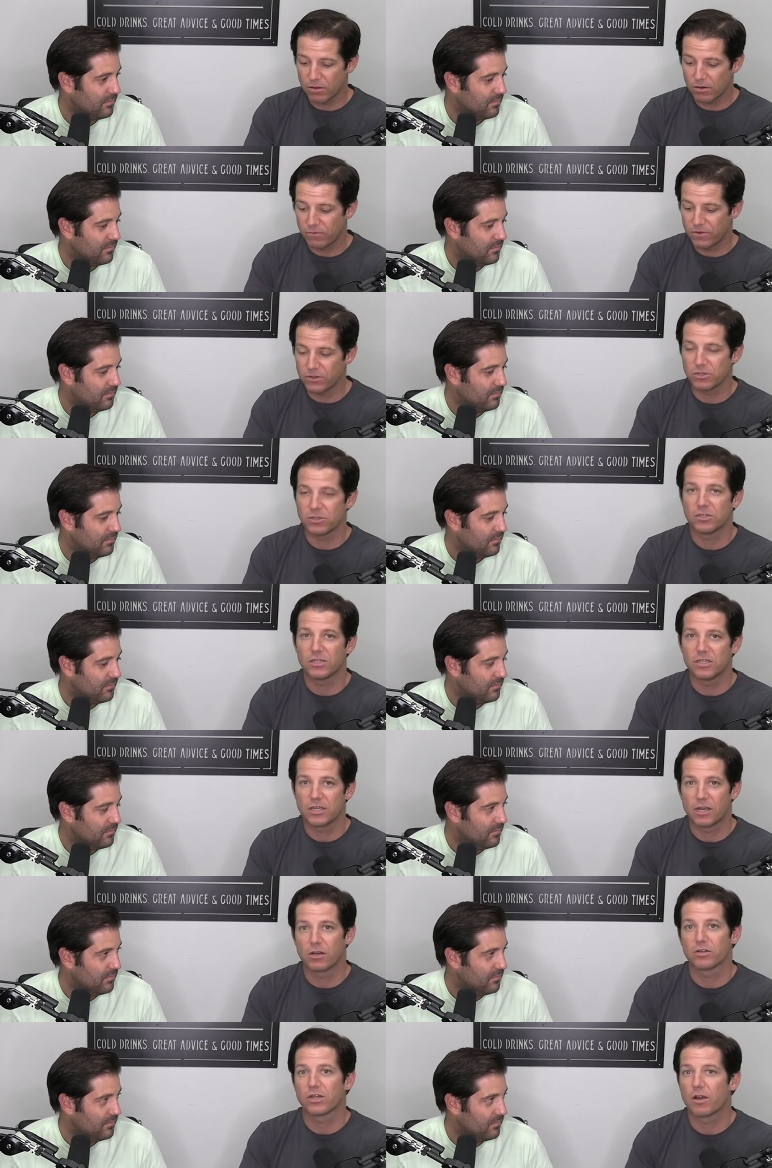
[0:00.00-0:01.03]
Speaker 1: the deficiencies,
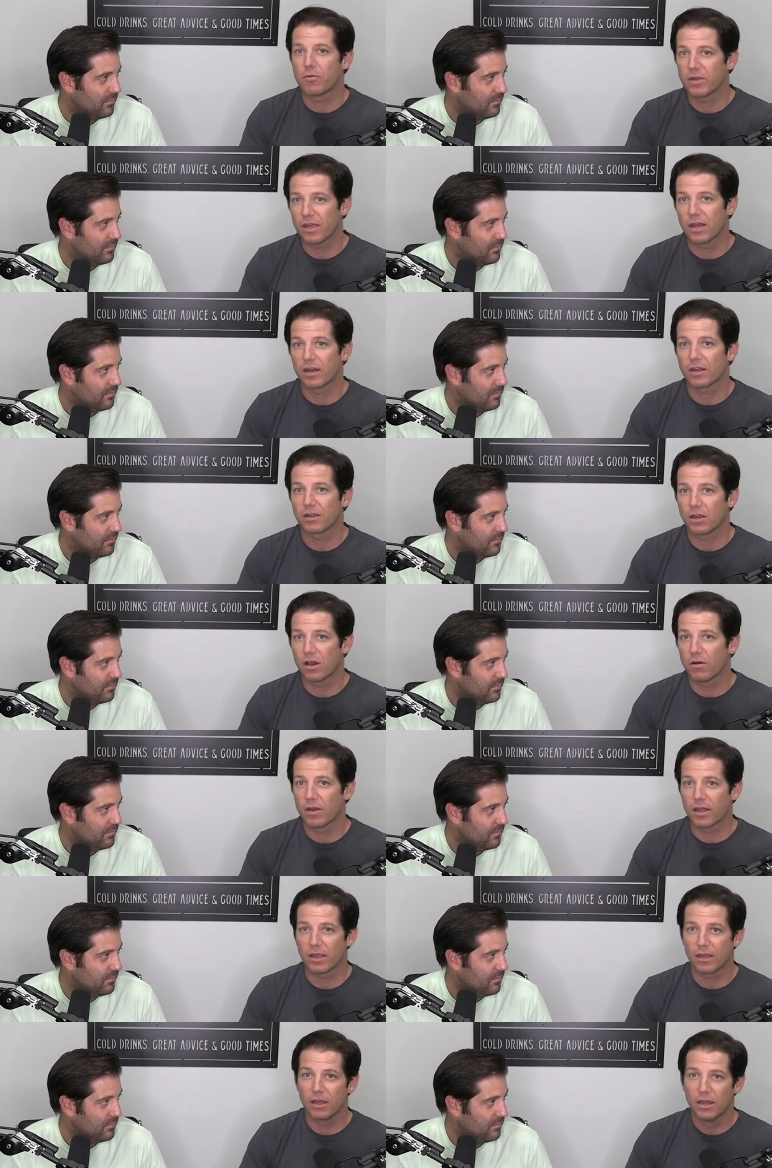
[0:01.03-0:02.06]
here's how we get it
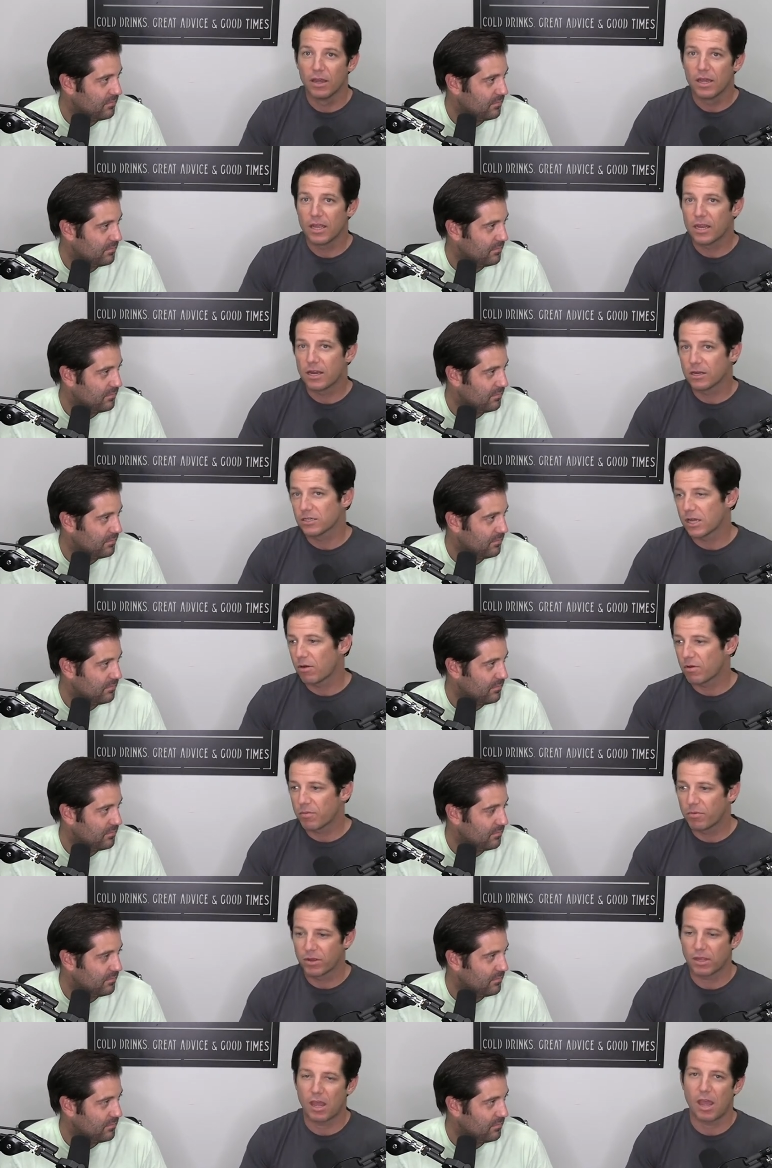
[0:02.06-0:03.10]
going, here's how we
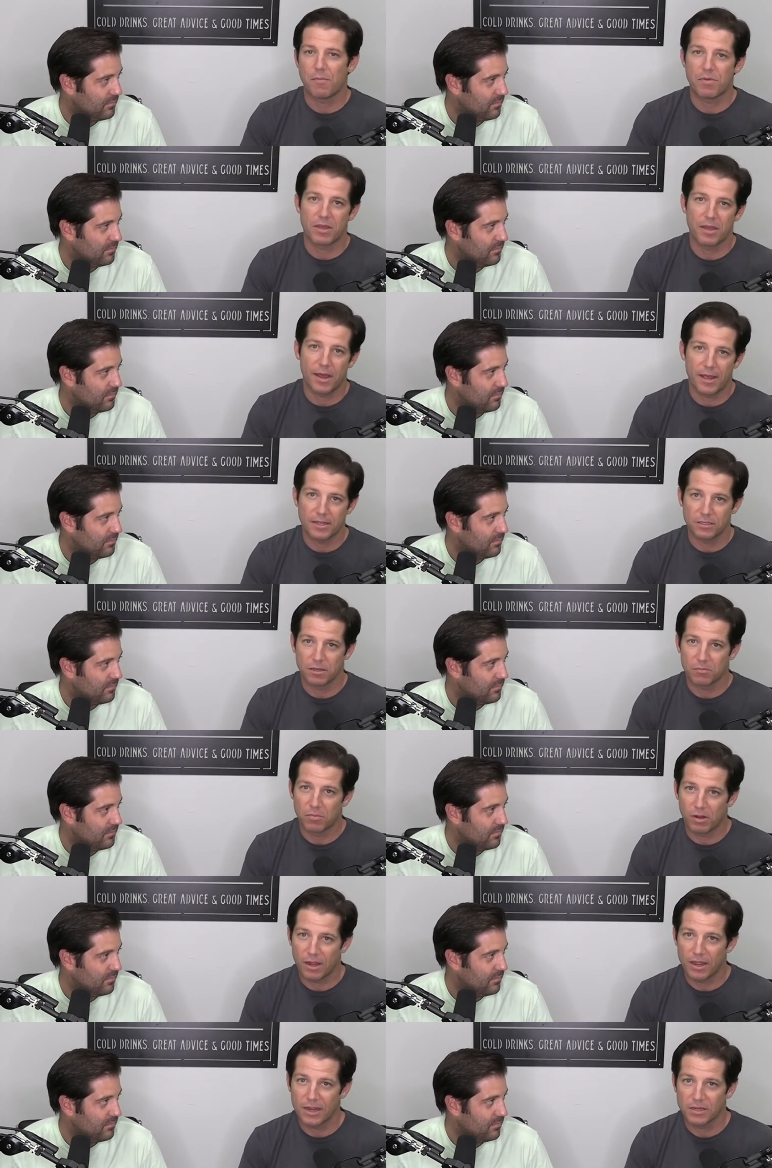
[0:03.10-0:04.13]
put K P Is in
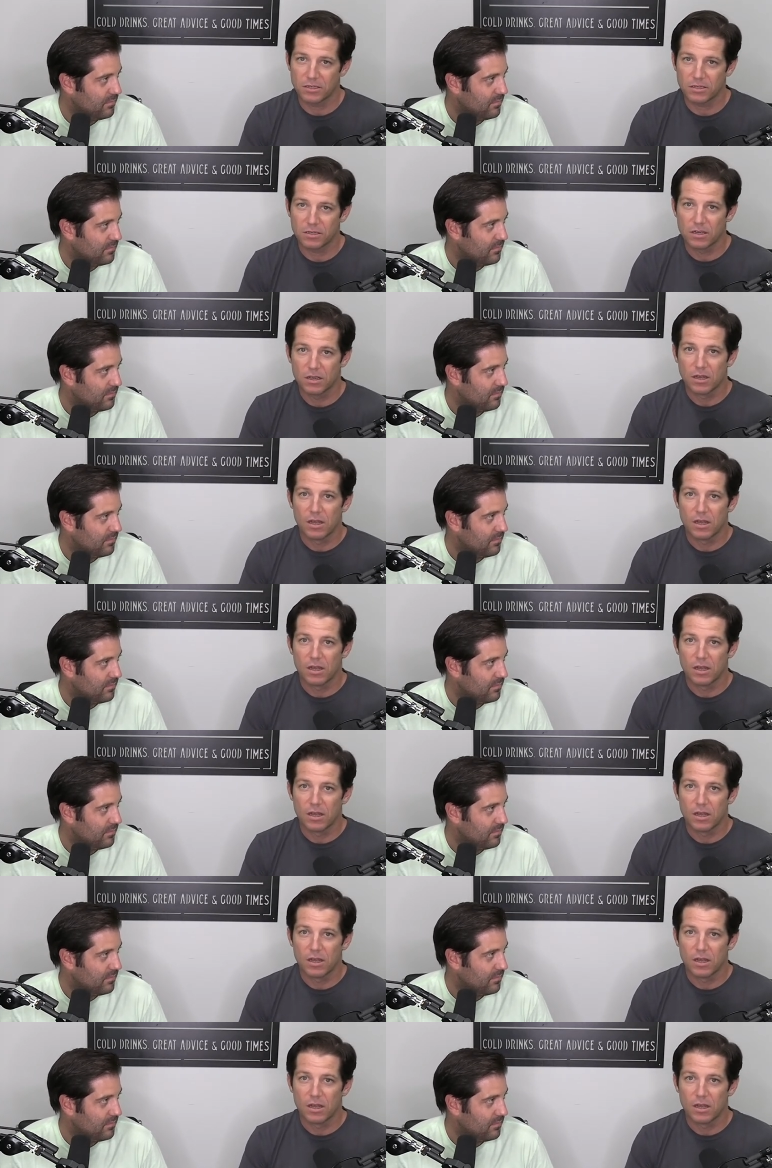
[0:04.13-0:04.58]
place.